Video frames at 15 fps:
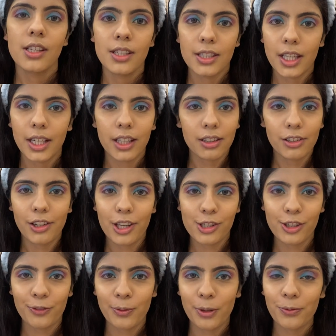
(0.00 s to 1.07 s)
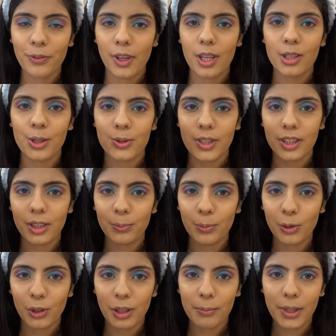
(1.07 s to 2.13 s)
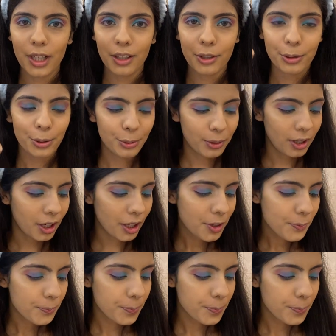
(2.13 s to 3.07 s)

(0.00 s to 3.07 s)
Setting the rest of my face using the Beauty Blender only.